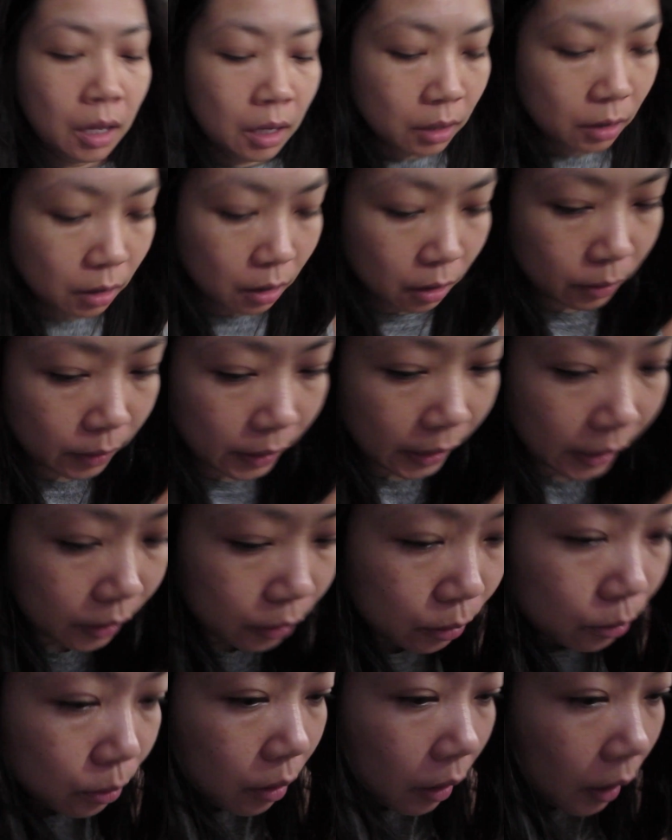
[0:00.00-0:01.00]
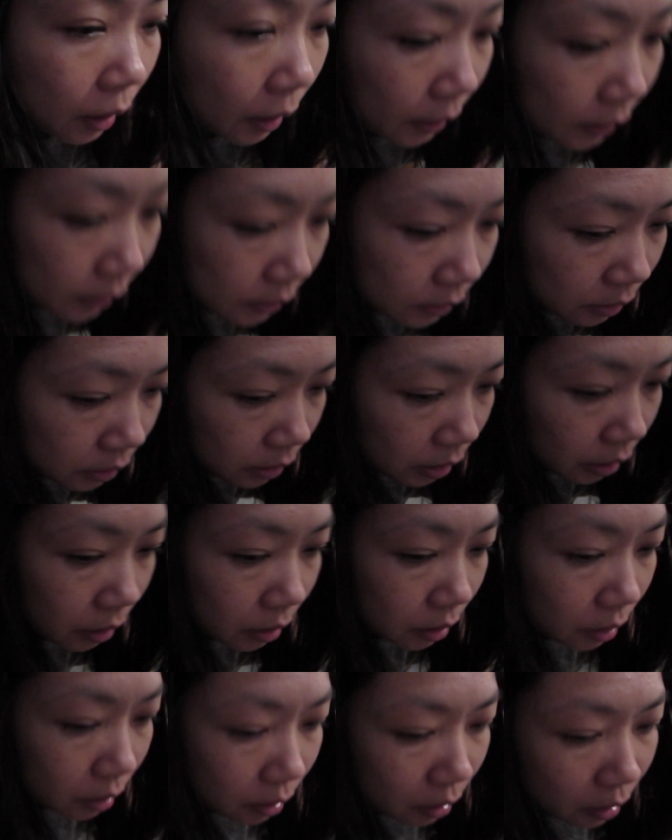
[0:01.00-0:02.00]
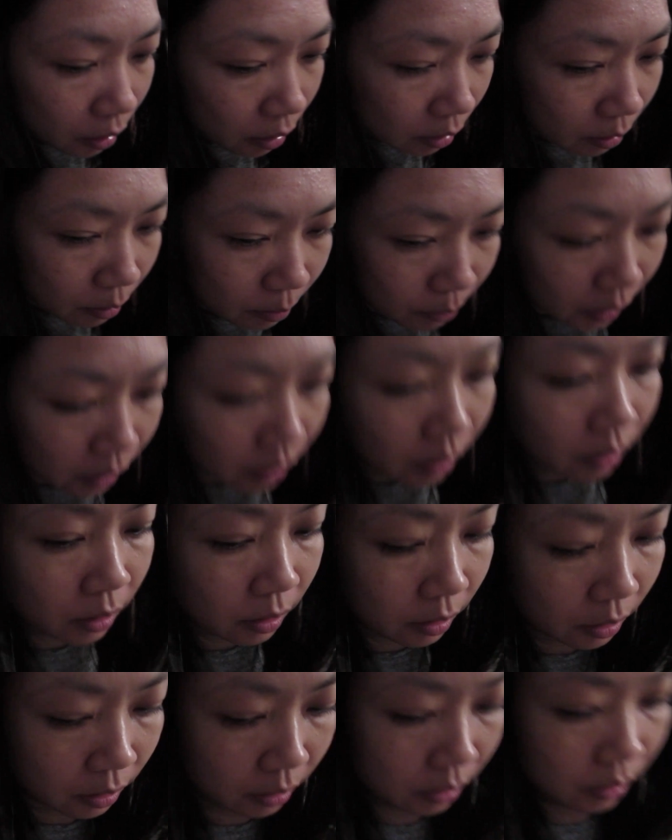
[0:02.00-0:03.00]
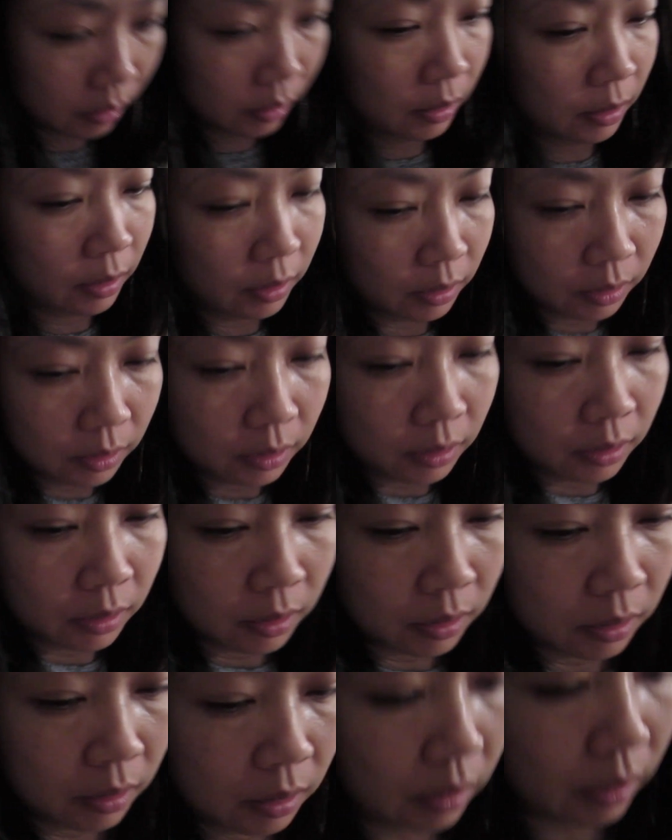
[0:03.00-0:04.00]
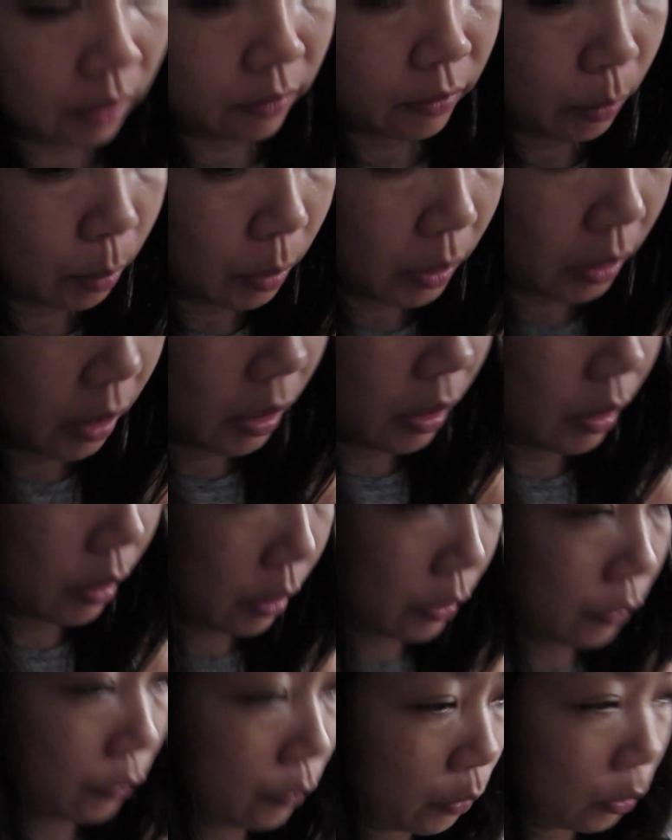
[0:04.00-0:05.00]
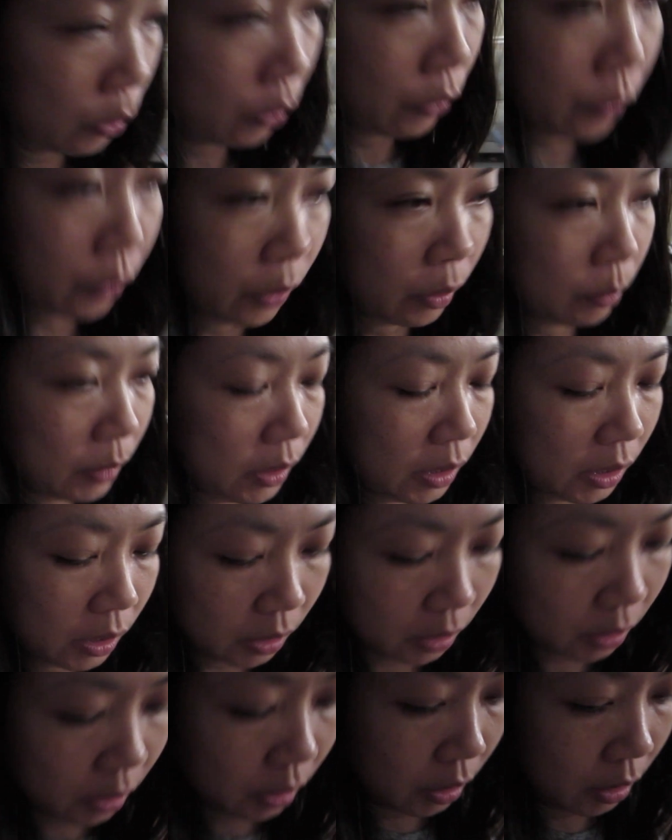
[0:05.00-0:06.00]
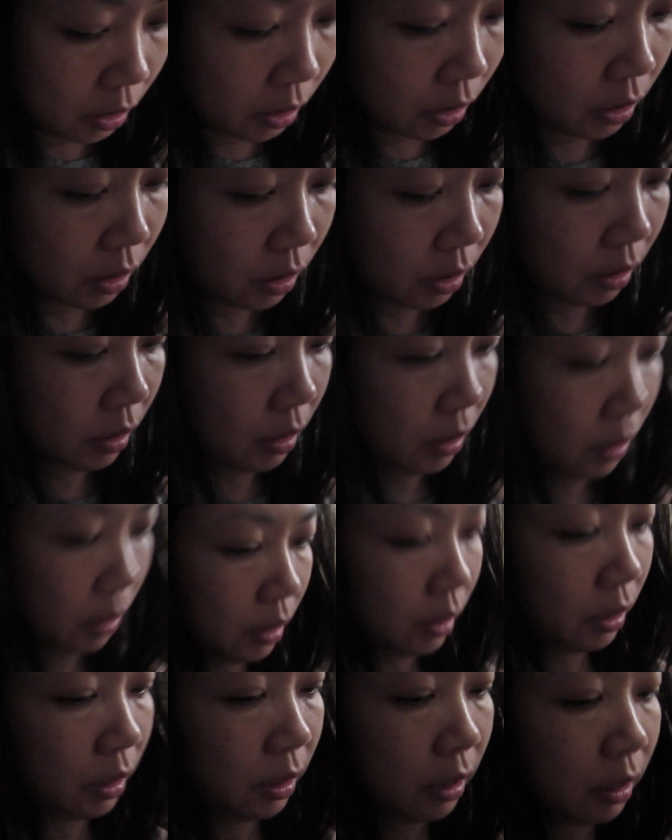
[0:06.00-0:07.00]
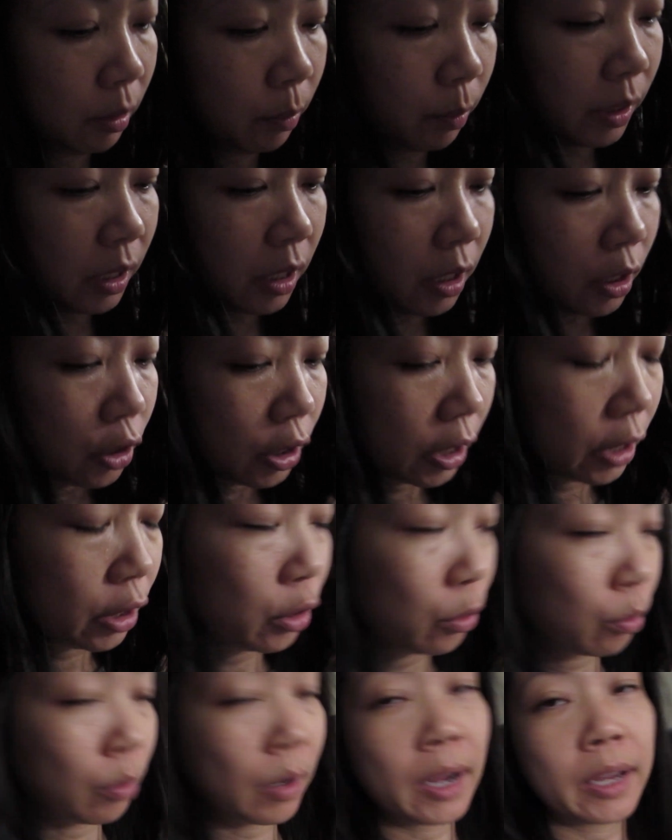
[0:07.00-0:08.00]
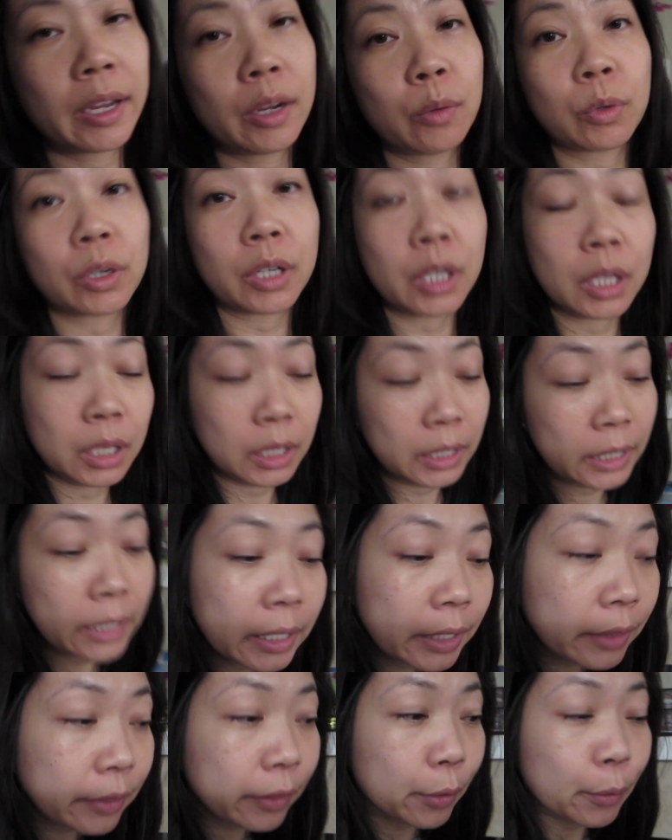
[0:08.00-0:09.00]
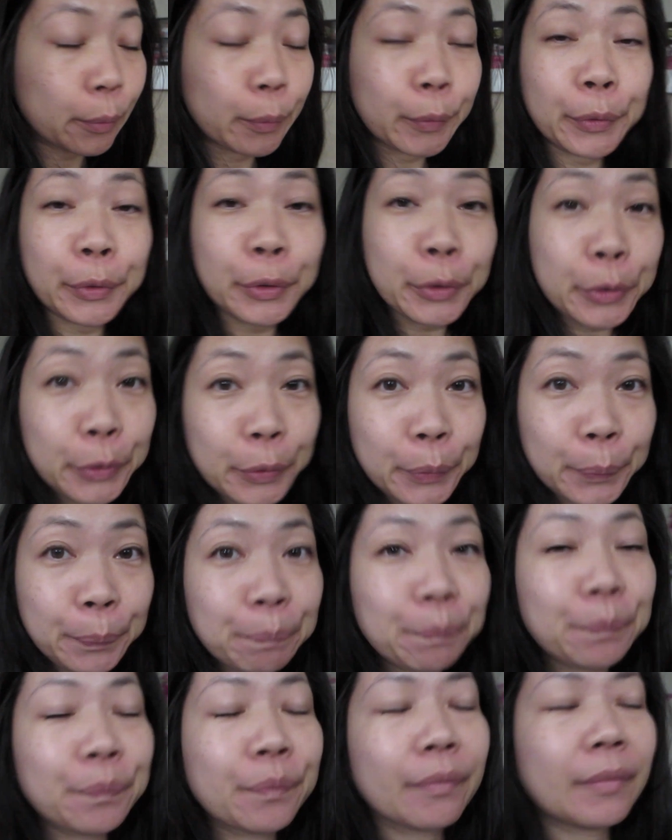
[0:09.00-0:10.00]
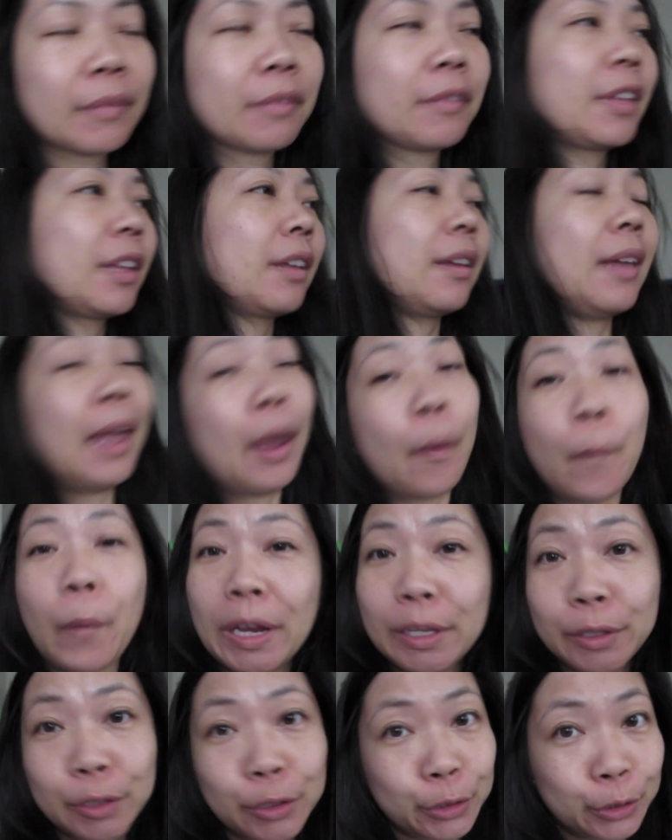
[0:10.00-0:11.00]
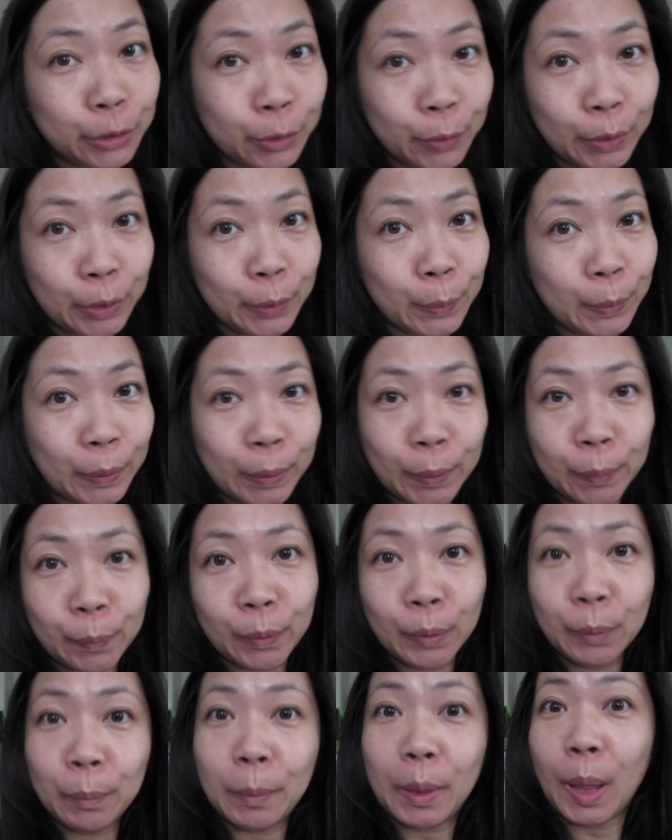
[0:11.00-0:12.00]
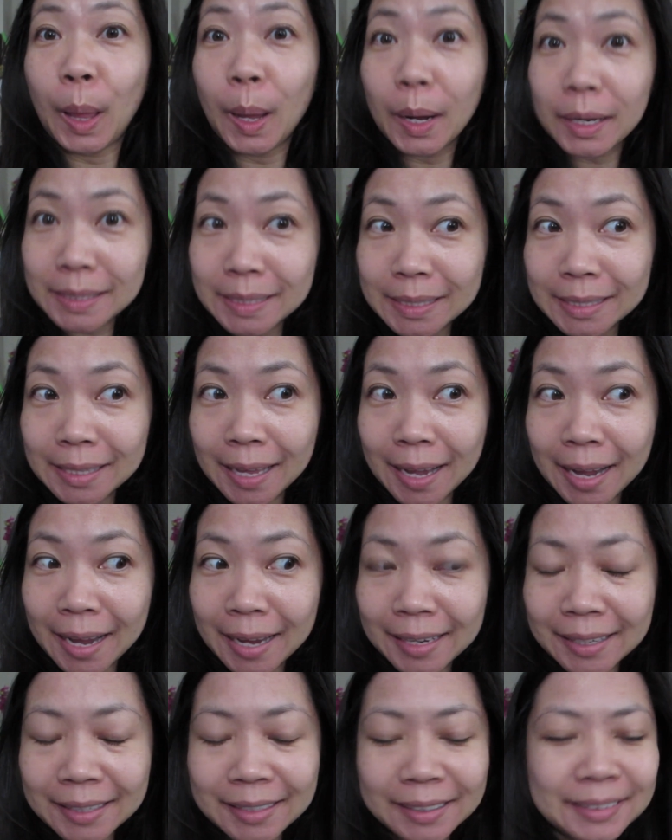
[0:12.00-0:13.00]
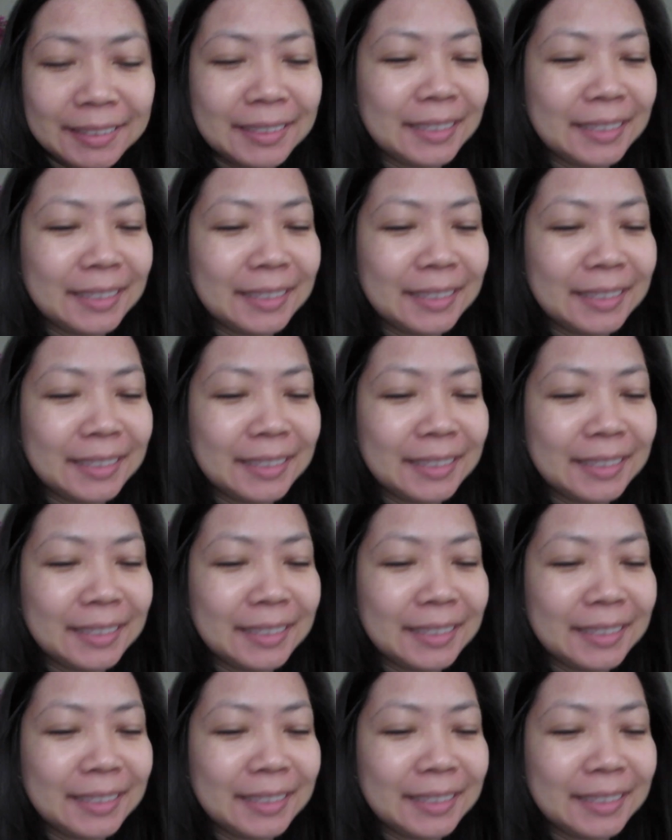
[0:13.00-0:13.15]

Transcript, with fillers: Alright, you guys. Um, everybody is full from dinner. TJ and Uriah were cleaning the room. Can't wait to show you what the room looks like.